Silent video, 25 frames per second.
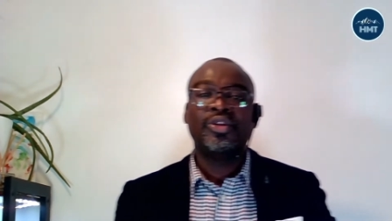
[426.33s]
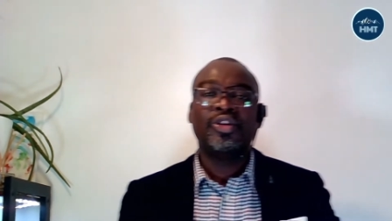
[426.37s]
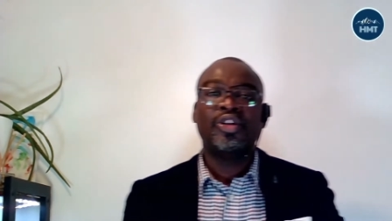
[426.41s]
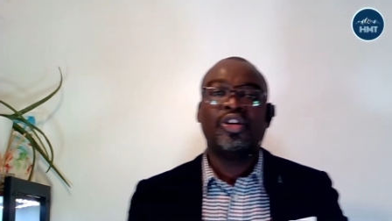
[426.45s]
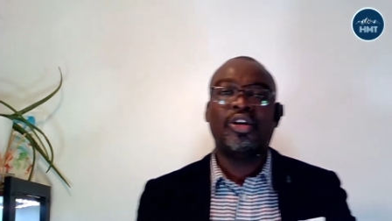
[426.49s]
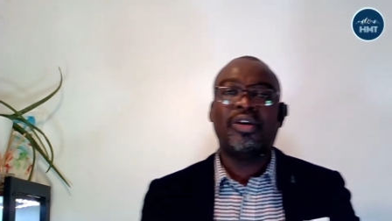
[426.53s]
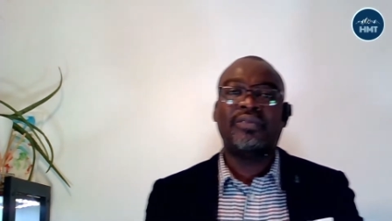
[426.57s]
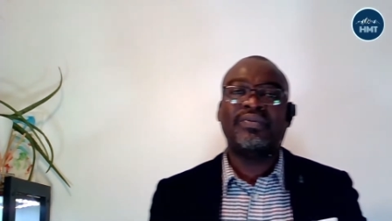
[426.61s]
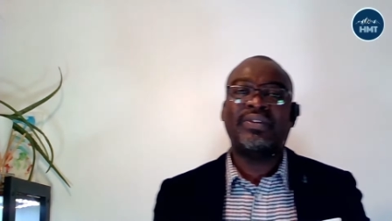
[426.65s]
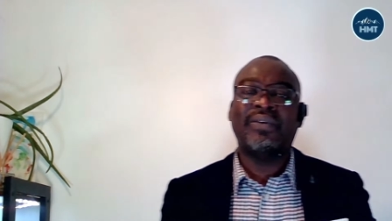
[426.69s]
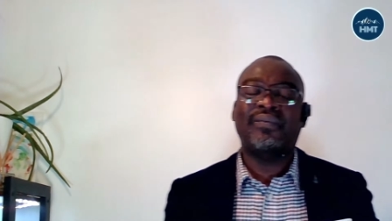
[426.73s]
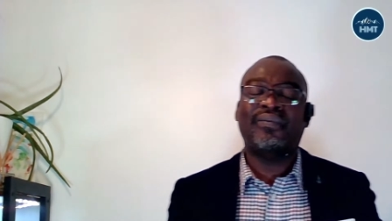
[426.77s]

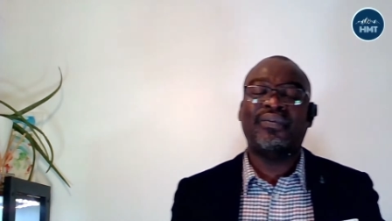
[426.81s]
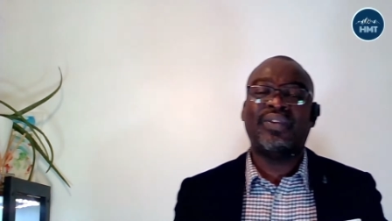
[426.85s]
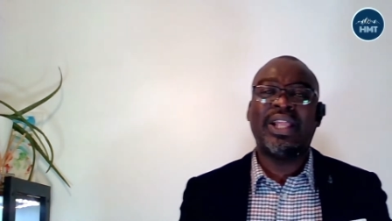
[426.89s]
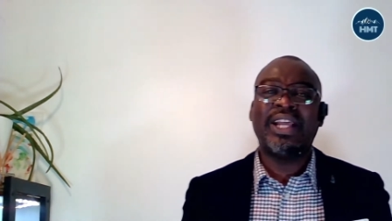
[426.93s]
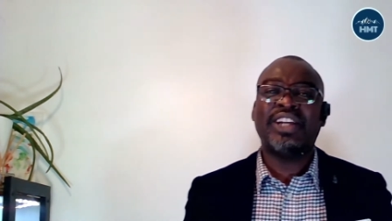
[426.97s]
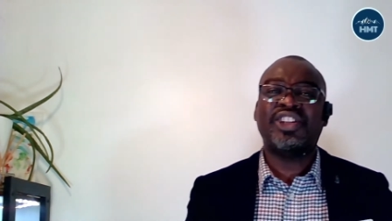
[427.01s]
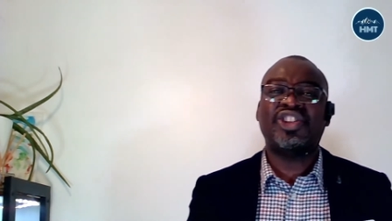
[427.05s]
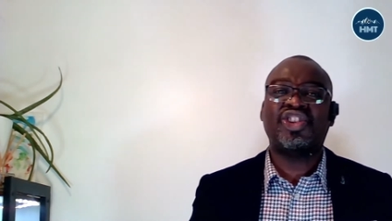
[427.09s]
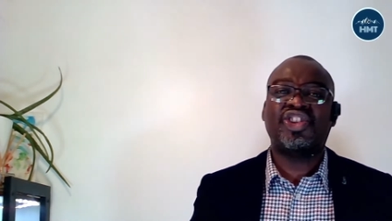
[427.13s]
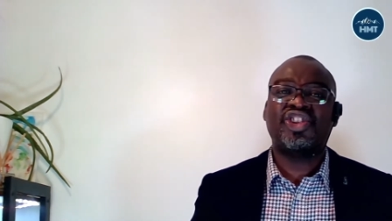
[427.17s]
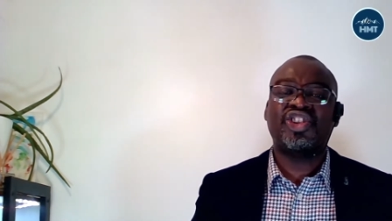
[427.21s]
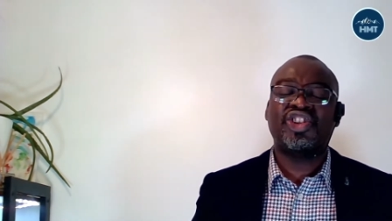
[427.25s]
of the
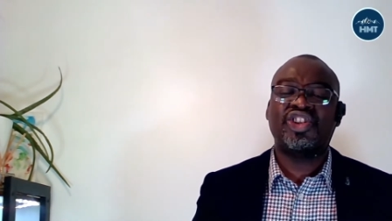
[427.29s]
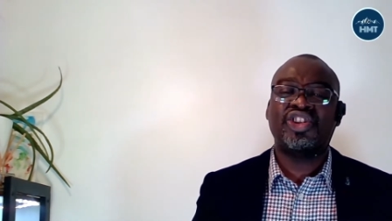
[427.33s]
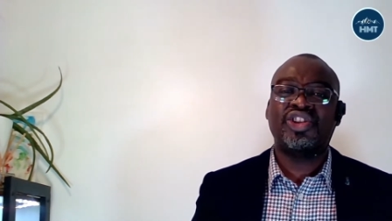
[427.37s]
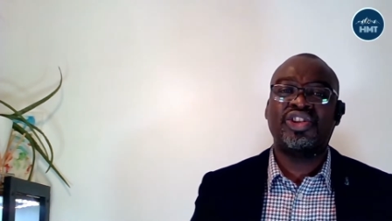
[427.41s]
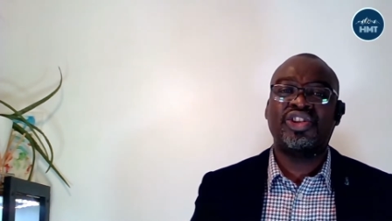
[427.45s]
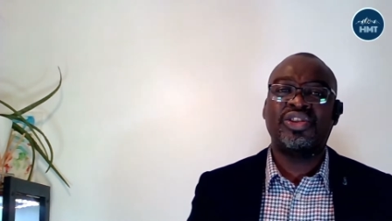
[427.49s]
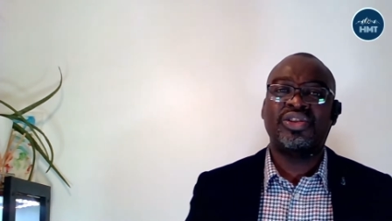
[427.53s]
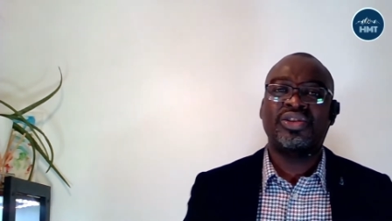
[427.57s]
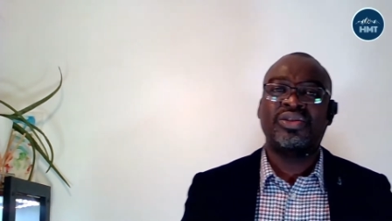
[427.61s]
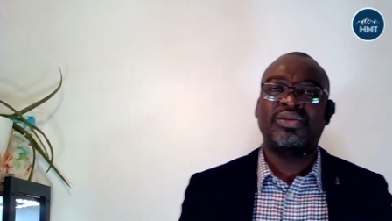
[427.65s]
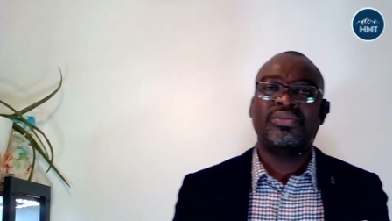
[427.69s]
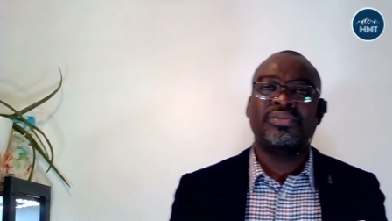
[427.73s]
flesh,
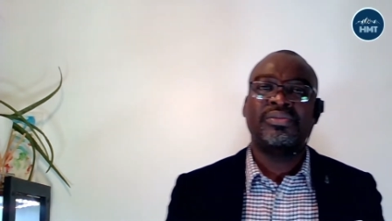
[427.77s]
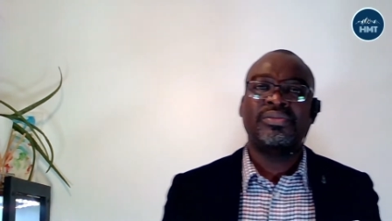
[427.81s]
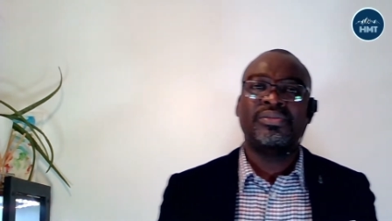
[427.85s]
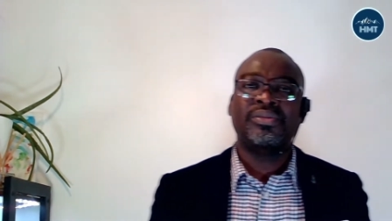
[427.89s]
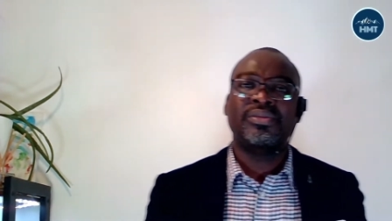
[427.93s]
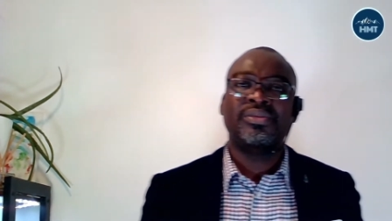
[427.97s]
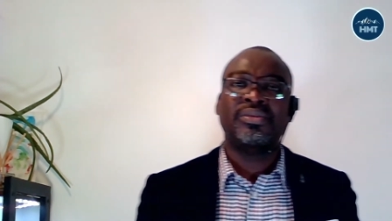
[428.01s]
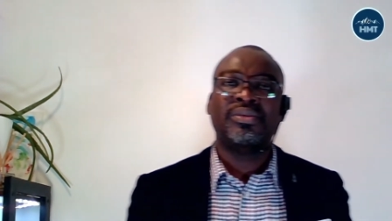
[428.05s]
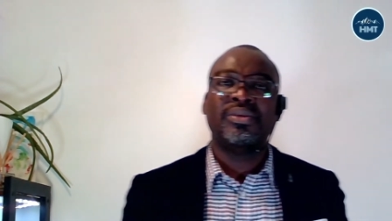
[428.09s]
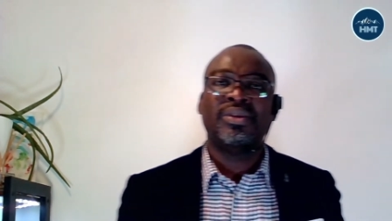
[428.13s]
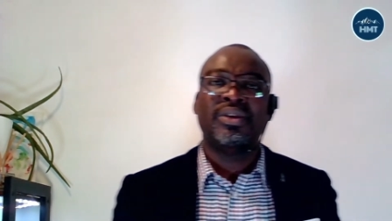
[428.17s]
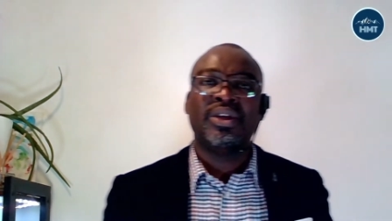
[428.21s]

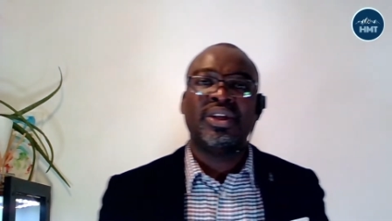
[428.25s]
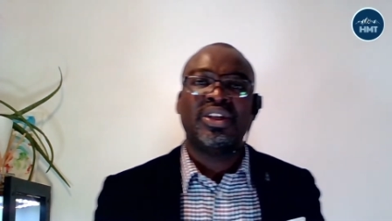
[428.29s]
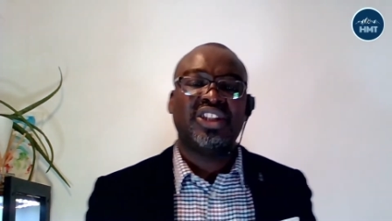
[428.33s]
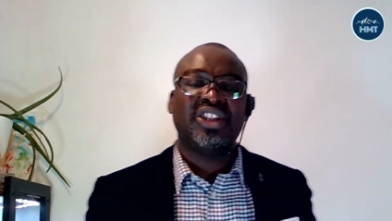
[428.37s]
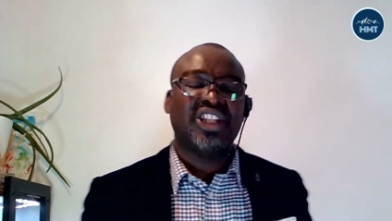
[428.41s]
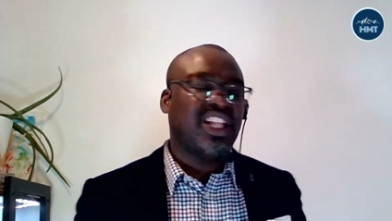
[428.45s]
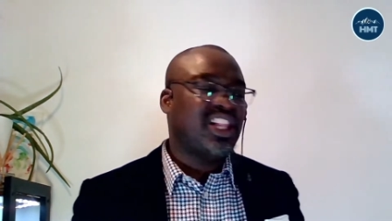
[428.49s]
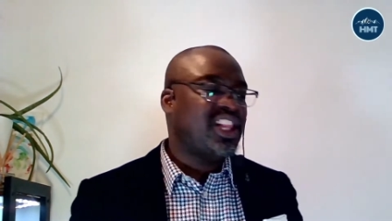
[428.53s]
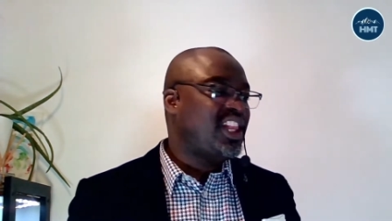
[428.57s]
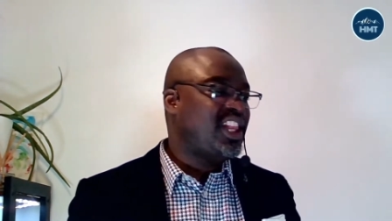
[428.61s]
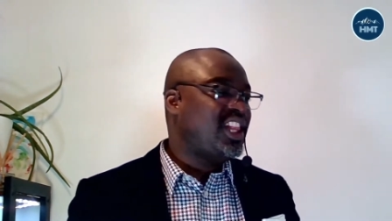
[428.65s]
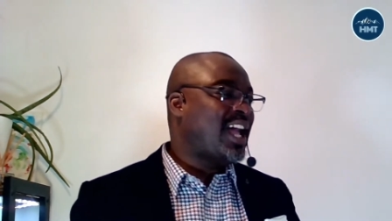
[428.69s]

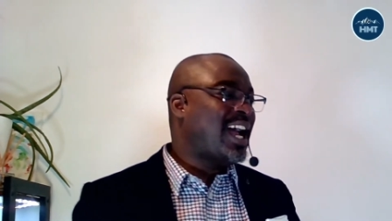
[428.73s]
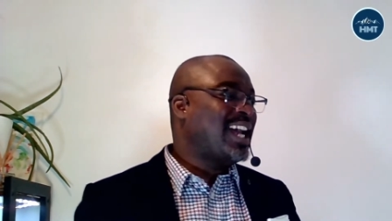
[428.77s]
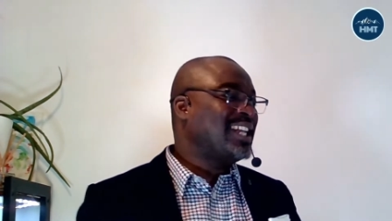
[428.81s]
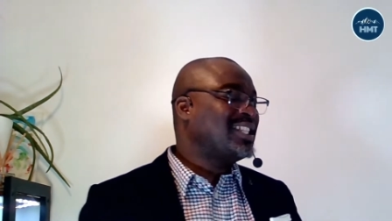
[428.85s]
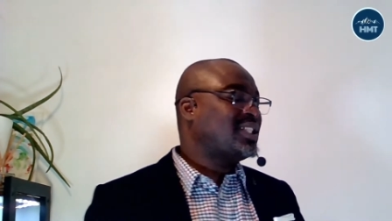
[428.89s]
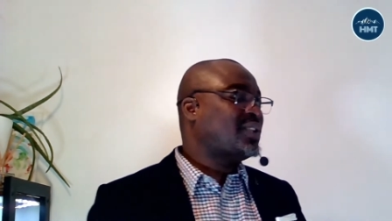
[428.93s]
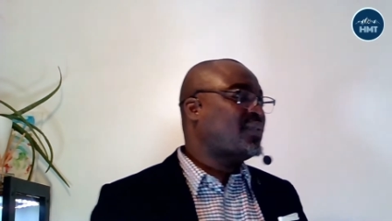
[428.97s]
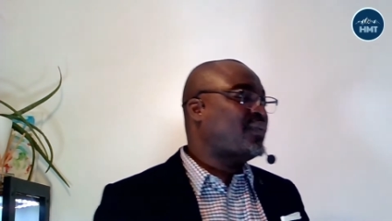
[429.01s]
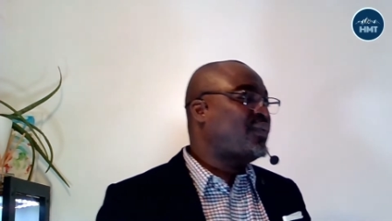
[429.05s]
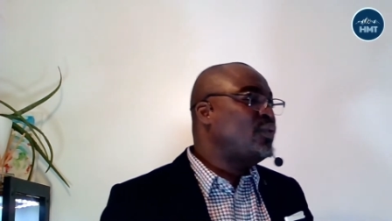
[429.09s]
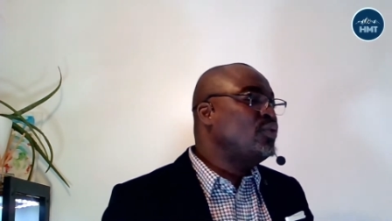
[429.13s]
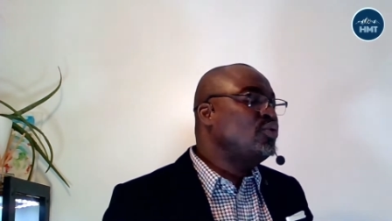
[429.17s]
the
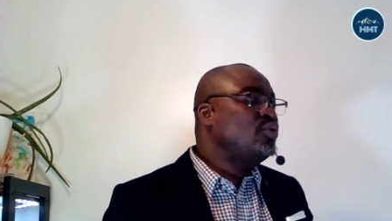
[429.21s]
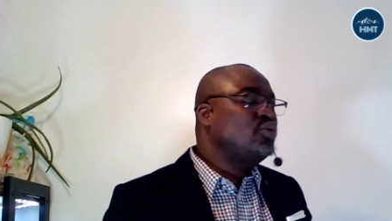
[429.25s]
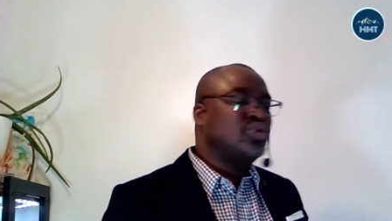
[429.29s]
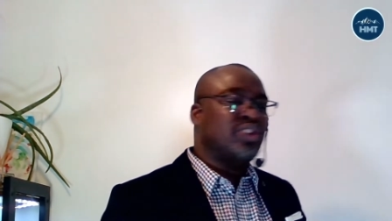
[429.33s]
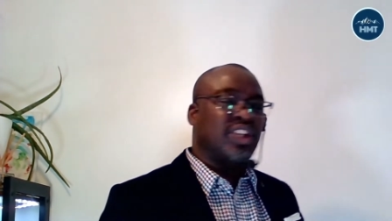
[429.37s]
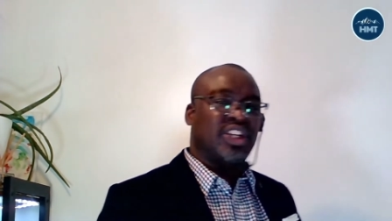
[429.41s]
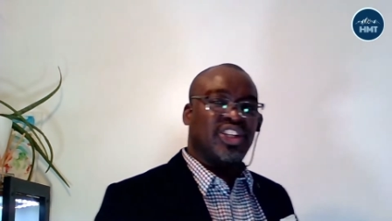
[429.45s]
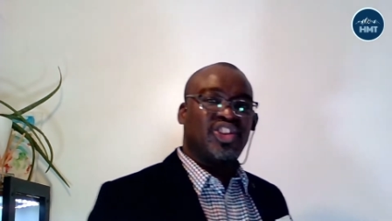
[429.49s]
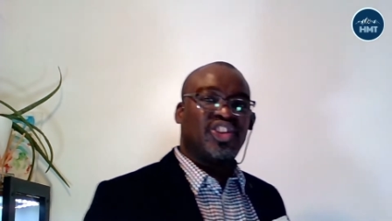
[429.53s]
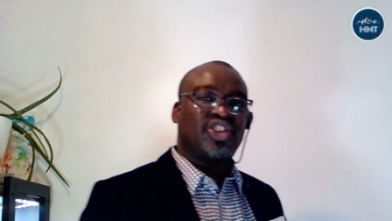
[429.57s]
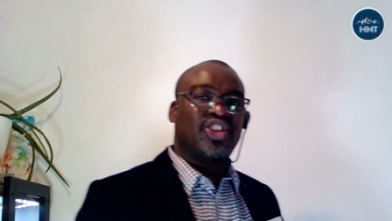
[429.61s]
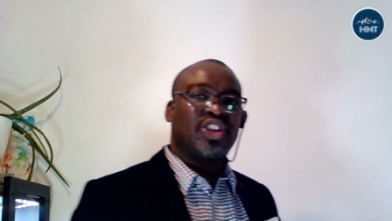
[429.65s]

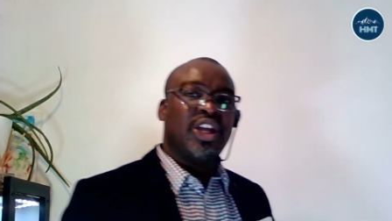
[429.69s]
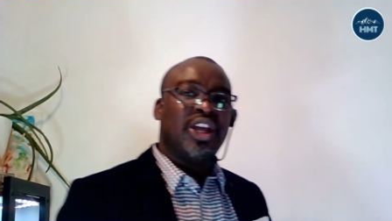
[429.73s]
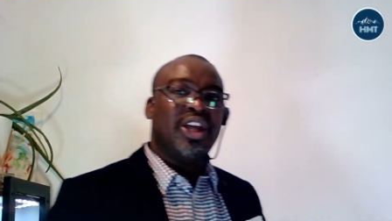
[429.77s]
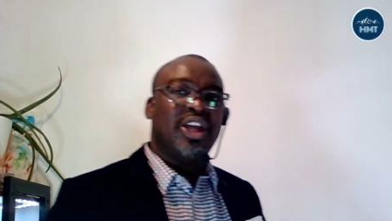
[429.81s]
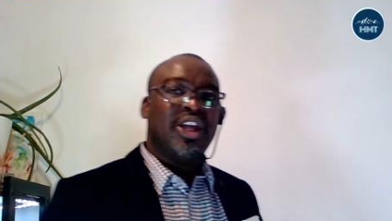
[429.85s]
lustfulness,